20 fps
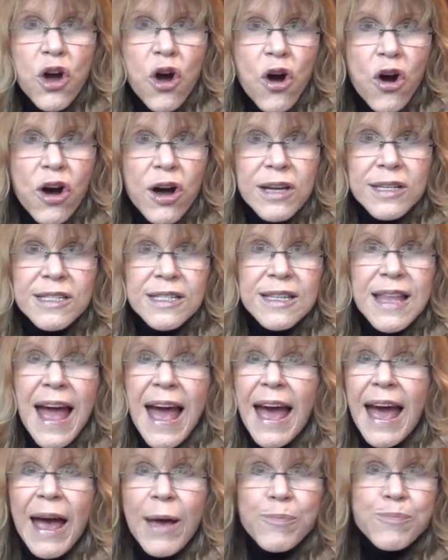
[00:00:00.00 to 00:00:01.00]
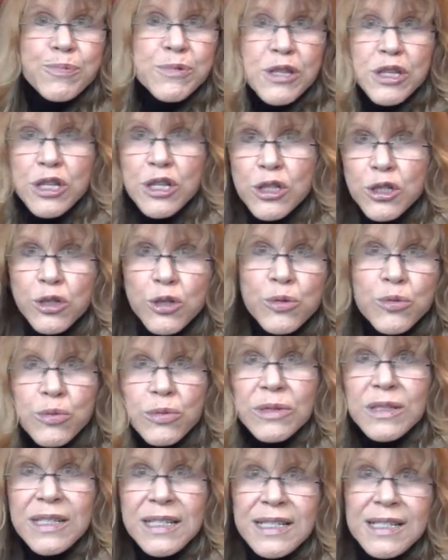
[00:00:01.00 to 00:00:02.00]
costs
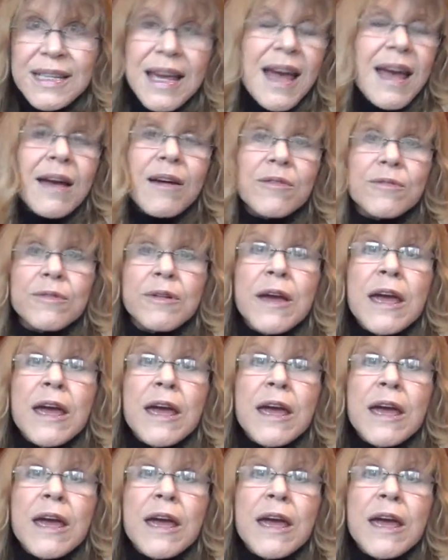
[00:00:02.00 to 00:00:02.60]
absolutely down.